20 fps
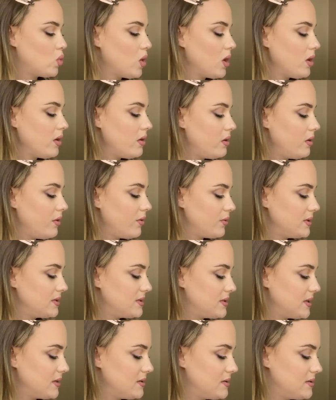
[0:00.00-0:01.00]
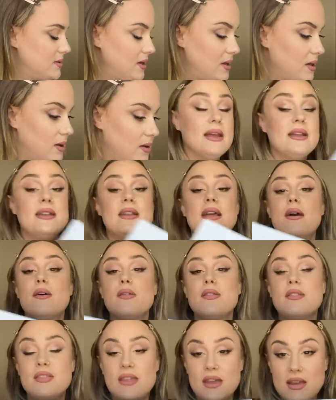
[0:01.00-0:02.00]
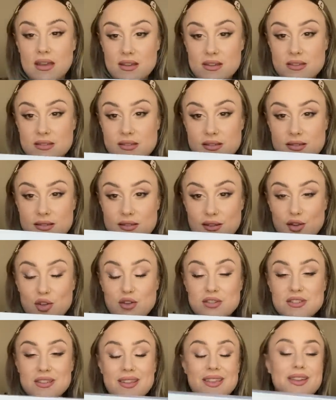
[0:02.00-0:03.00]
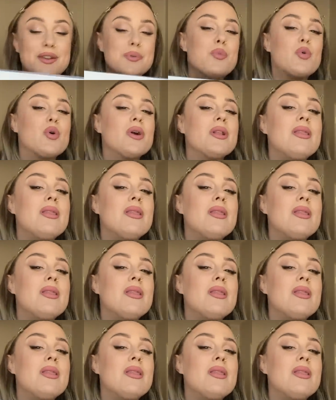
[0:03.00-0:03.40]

Whirl 360. Now this looks a little more